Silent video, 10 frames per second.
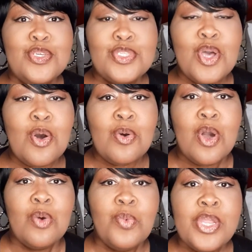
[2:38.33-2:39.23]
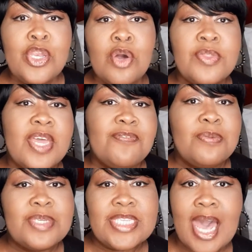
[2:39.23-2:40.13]
So we know that
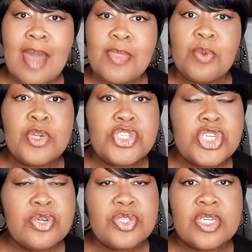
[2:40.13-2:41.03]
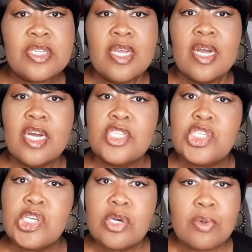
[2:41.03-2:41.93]
from the time that we're children
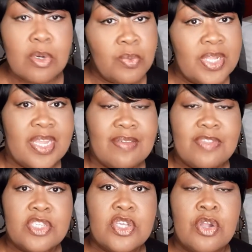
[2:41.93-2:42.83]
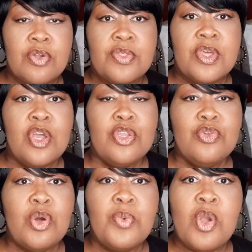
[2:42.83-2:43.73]
until we leave this earth,
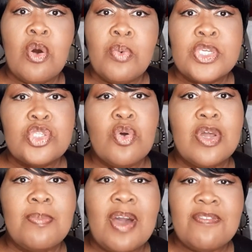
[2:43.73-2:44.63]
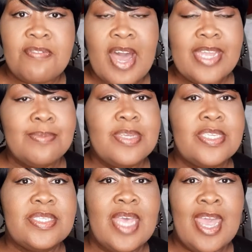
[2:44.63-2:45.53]
we always taught about
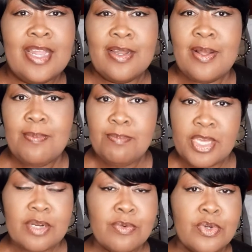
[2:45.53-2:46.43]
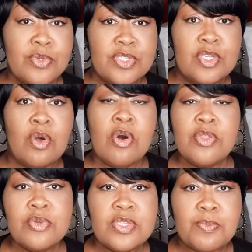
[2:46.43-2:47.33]
vitamins and minerals and all
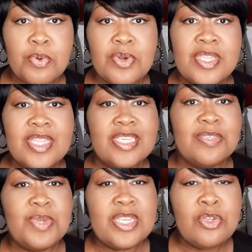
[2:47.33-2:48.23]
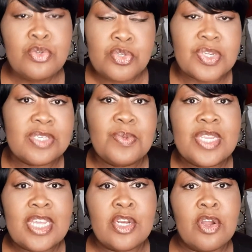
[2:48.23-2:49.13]
those important things, nutrients we
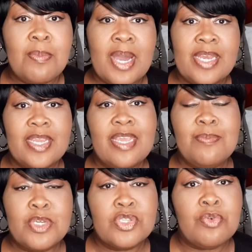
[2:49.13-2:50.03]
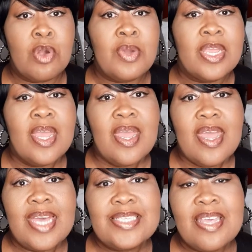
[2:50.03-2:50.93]
need in our body to keep us growing.
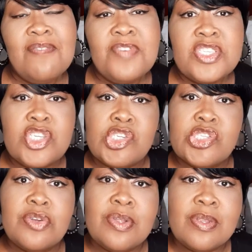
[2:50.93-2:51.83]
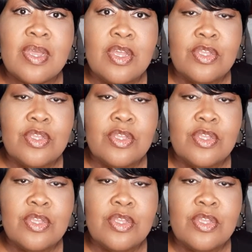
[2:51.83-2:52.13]
As infants, there's certain,